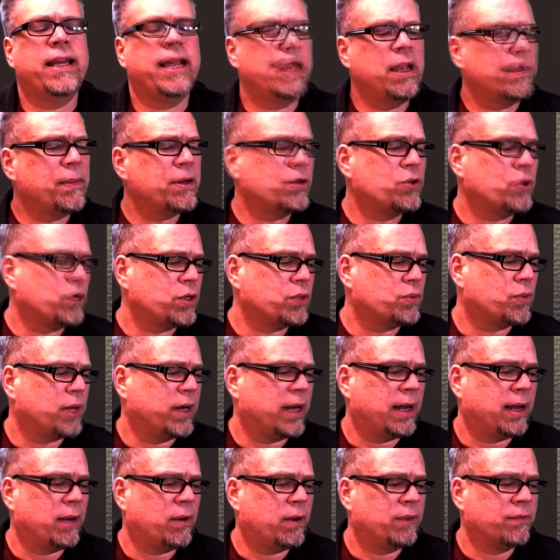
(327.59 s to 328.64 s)
Human Torch one,
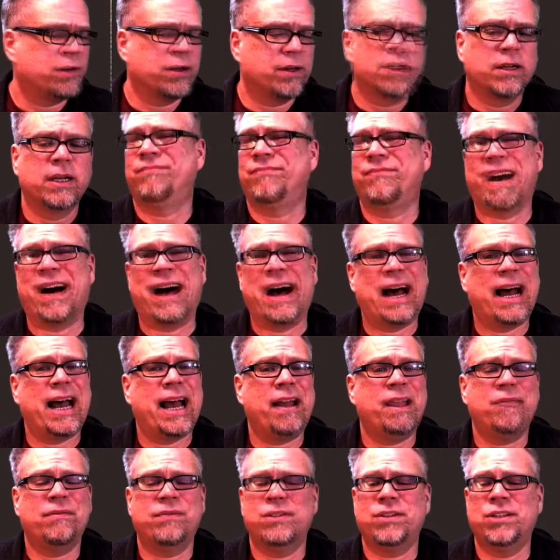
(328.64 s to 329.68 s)
however,
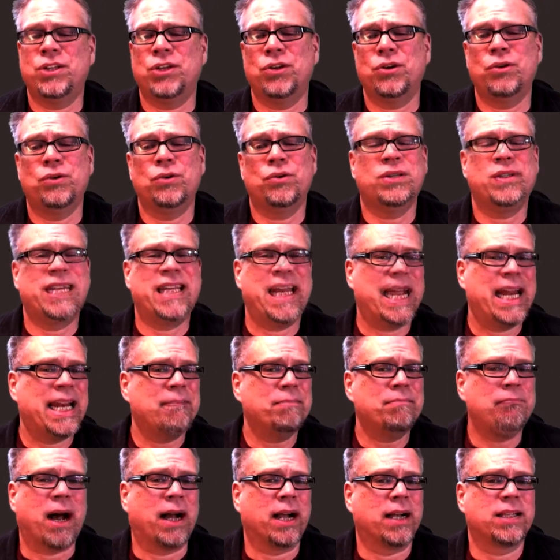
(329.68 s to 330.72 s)
$5 to
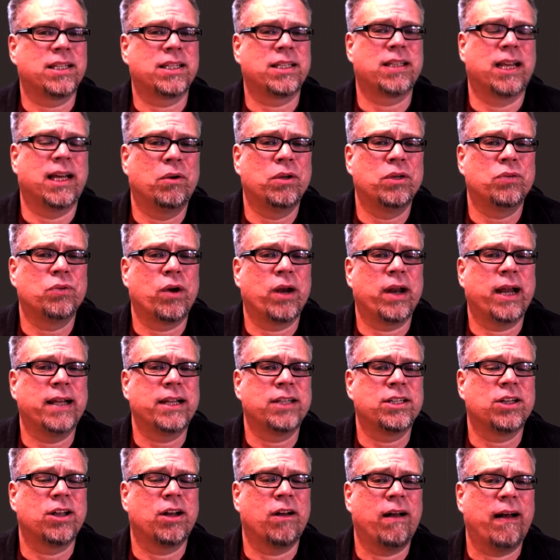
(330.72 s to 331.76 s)
$10 was what I
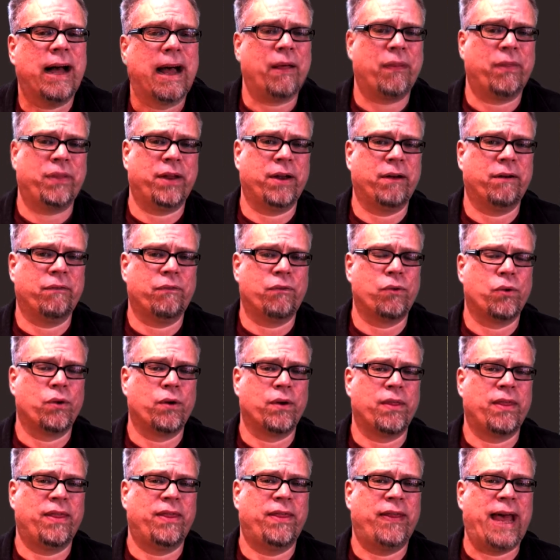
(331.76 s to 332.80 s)
saw out there
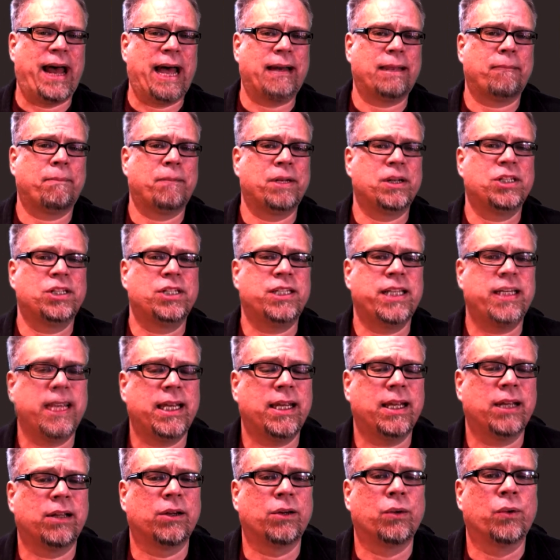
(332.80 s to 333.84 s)
for that
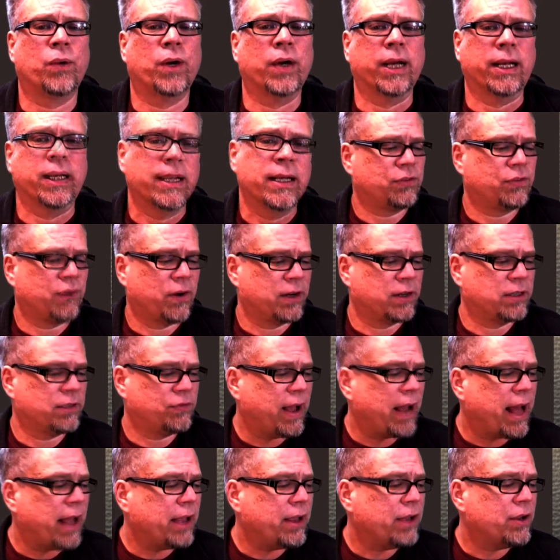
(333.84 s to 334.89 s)
particular one. As far as
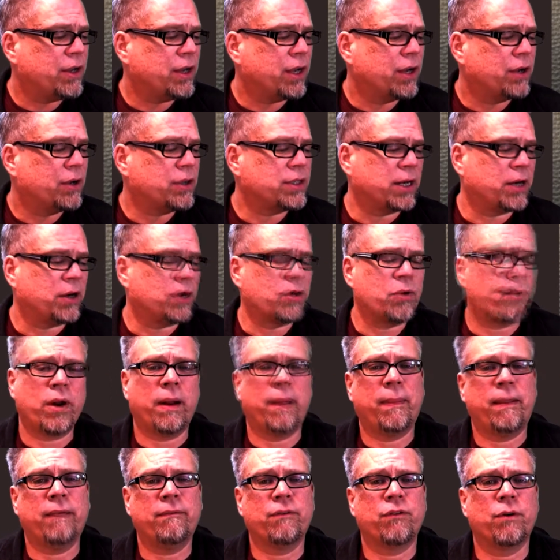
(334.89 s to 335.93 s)
value goes, I don't know what I
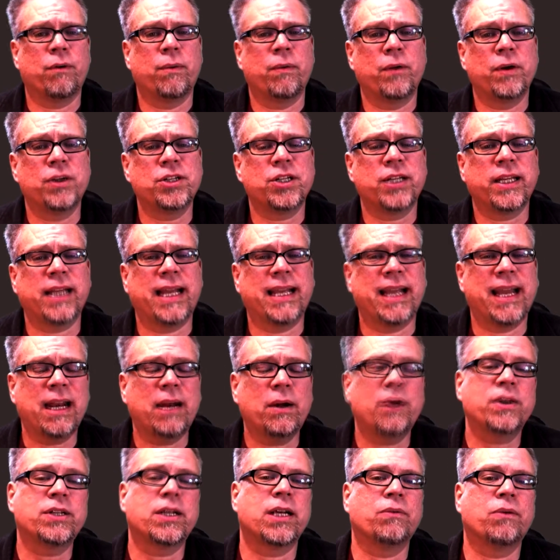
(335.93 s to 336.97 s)
paid for them originally. I kind
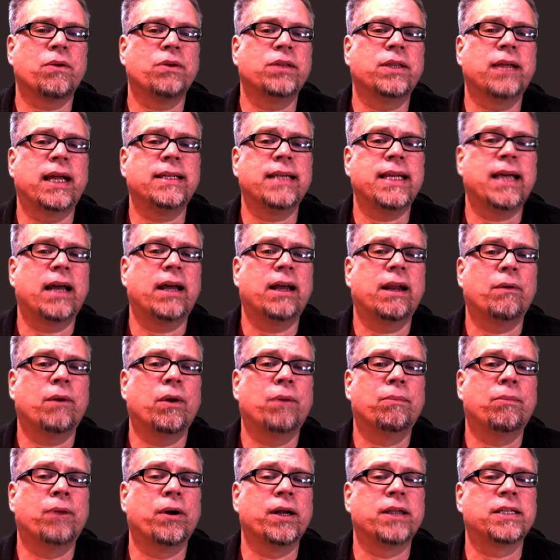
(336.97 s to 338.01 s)
of wish I wrote that down at
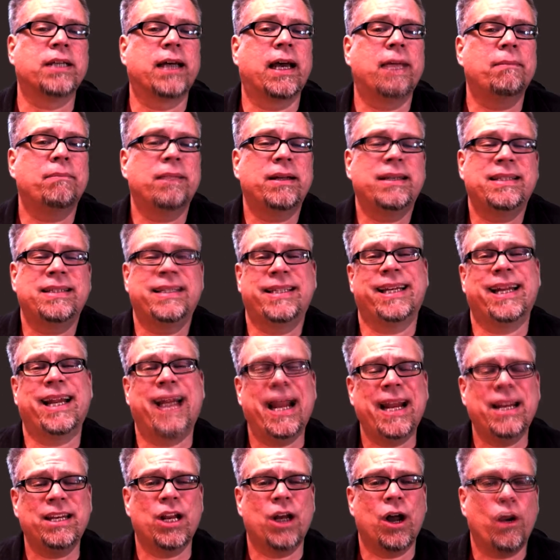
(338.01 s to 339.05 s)
one point in time, but did
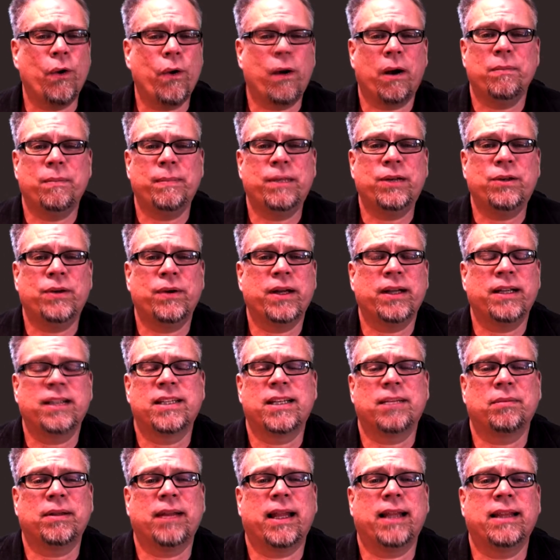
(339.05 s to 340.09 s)
I know I would be doing
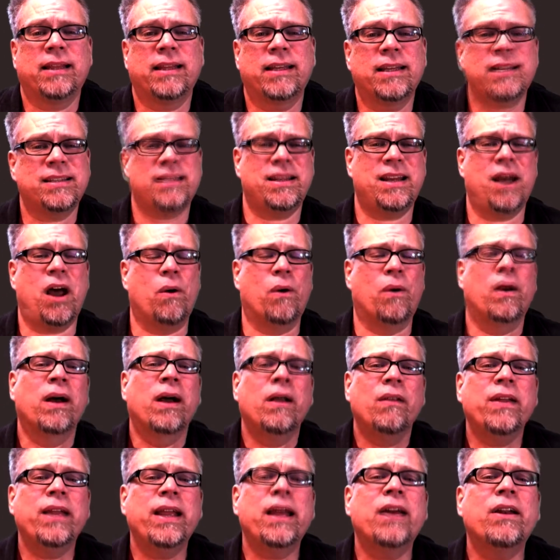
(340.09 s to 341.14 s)
something like this? No,
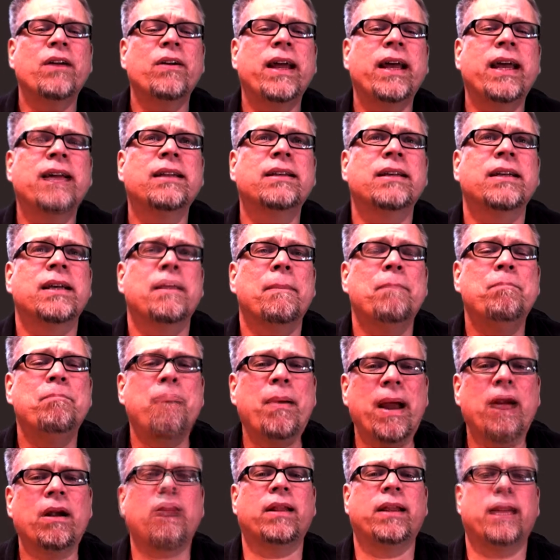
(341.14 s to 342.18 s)
the internet
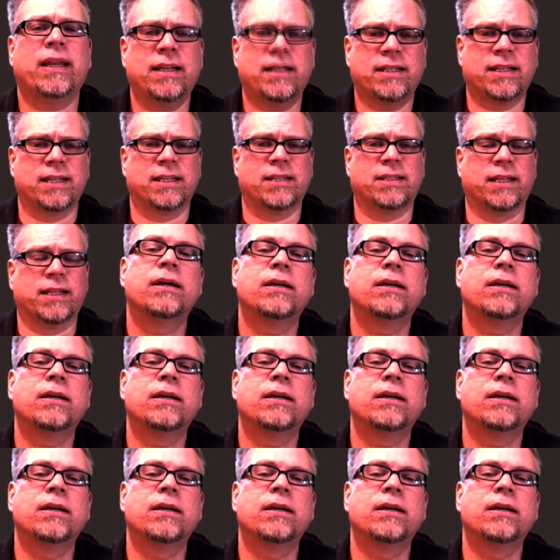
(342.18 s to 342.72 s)
barely existed.